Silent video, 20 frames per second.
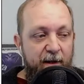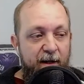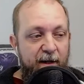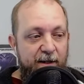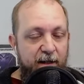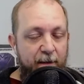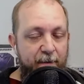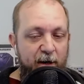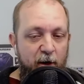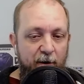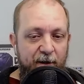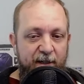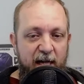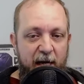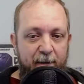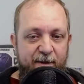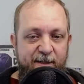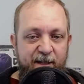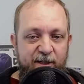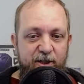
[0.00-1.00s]
Let me know in the
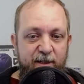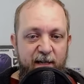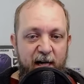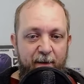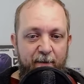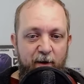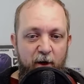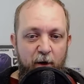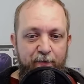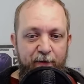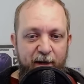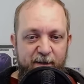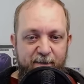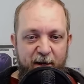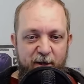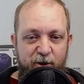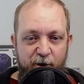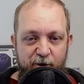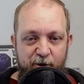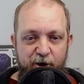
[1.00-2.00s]
comment section down below. Please make
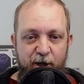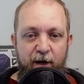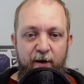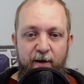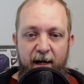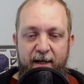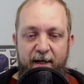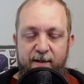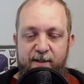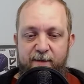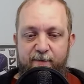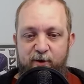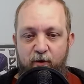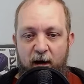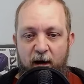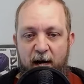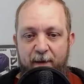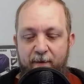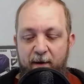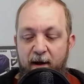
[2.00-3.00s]
sure you share, like, and
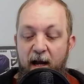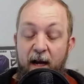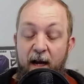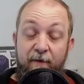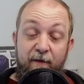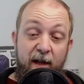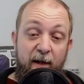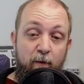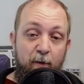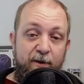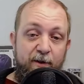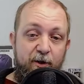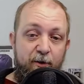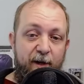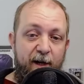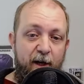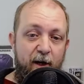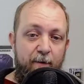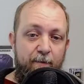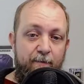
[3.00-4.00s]
subscribe. And if you like what we do
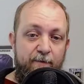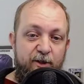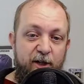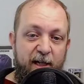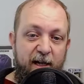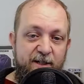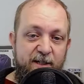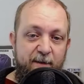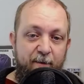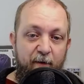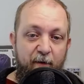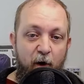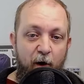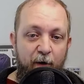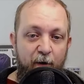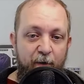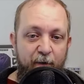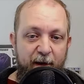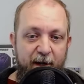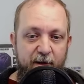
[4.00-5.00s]
here, check out some of our
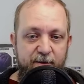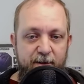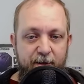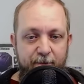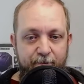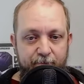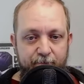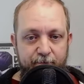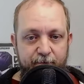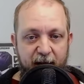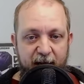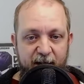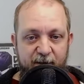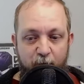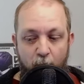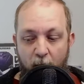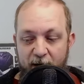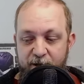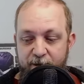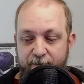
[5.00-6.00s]
other videos. Thanks for
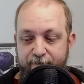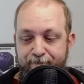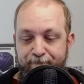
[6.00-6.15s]
watching.